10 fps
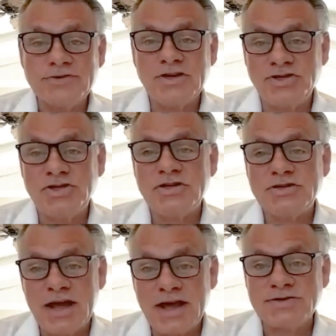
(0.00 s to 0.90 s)
It
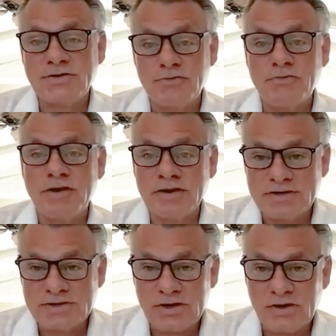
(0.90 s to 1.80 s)
just hasn't really
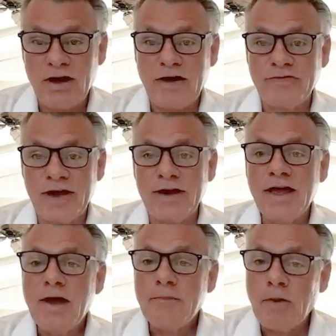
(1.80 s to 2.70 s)
taken off yet.
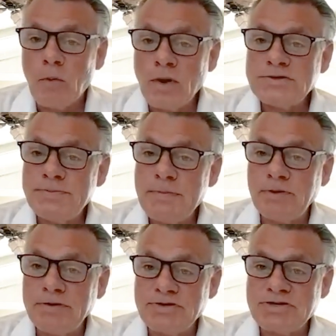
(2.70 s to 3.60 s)
But once
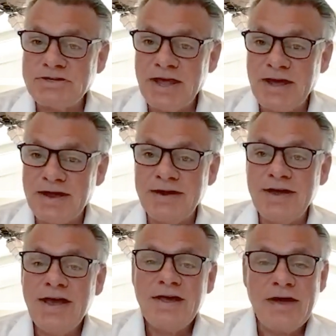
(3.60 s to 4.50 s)
people understand
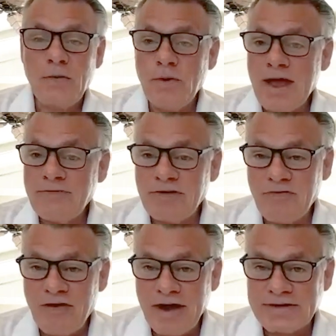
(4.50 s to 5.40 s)
that we have to
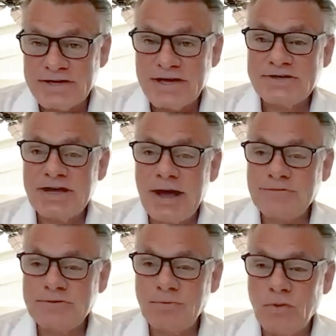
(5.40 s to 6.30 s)
find 10
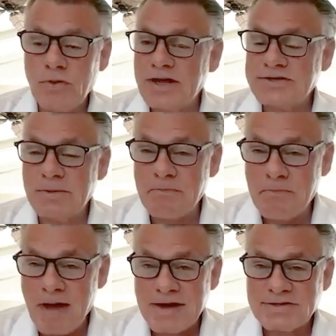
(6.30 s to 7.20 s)
times more. That's a
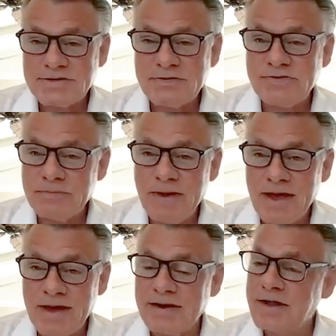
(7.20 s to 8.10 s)
massive
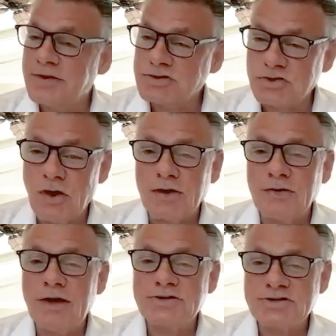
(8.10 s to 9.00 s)
demand, and there's not a
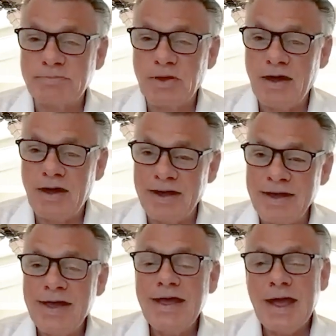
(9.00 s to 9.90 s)
lot of supply.
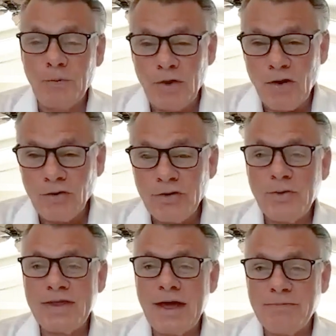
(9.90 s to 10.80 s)
And we all know
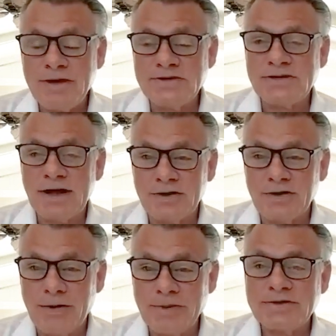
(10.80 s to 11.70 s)
what that means in
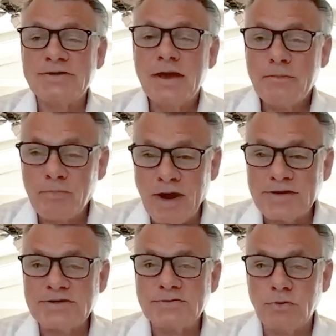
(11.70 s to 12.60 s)
economics
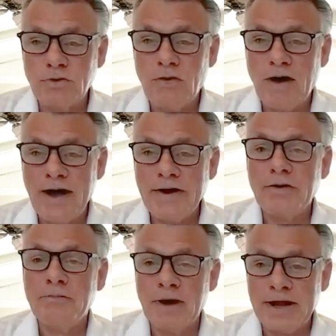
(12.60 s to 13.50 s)
prices will go
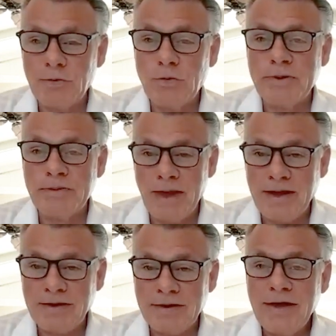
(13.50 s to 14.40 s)
higher and money will be
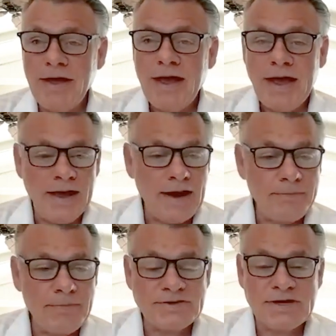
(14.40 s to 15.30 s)
made. And
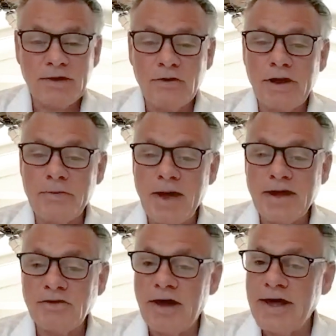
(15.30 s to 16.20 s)
I've been telling a lot of my
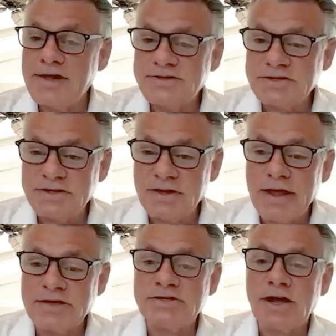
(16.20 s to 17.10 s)
clients
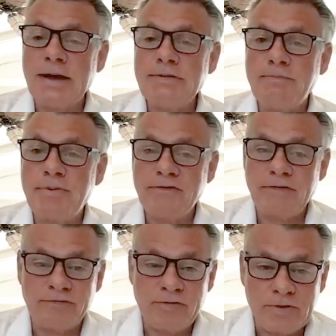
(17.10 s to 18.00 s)
it's time to
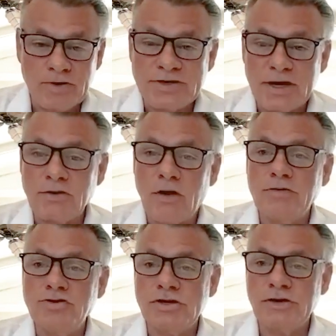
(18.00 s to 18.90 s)
pivot from your
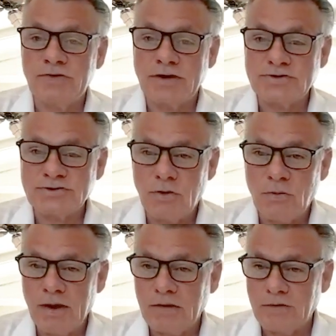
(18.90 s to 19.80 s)
technology you've done so
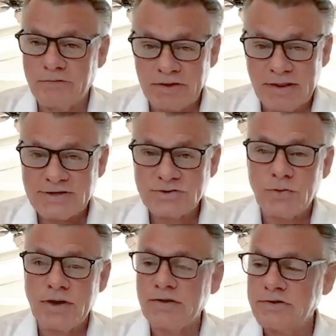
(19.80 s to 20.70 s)
well over the last
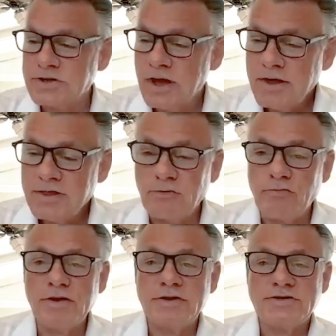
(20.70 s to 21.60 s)
20 years. The
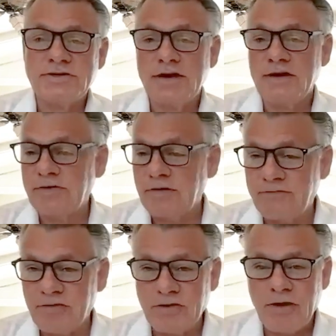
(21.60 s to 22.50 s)
real estate you've done
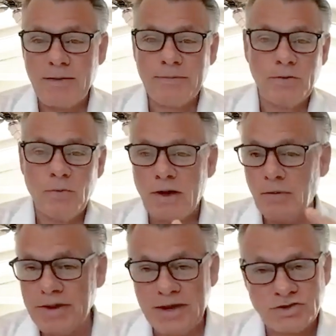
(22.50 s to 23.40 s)
phenomenally well
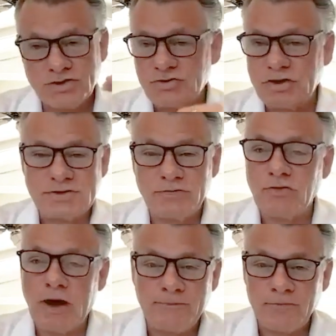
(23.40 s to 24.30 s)
when interest rates have
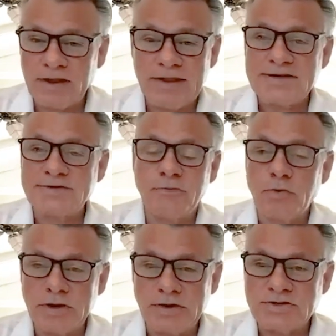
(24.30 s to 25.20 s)
dropped for the last
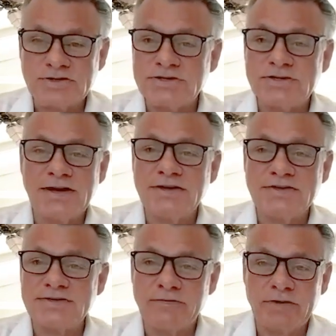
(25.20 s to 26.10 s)
40 years since
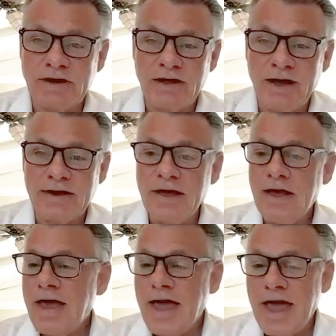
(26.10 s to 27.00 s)
1979.
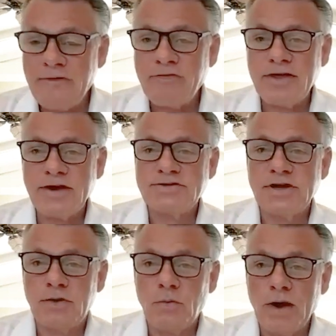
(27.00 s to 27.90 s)
Everything has
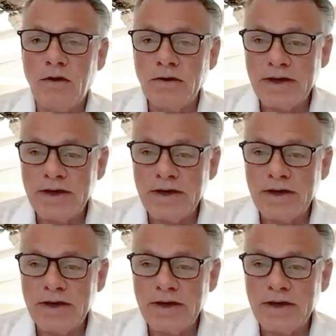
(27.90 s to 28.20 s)
done well.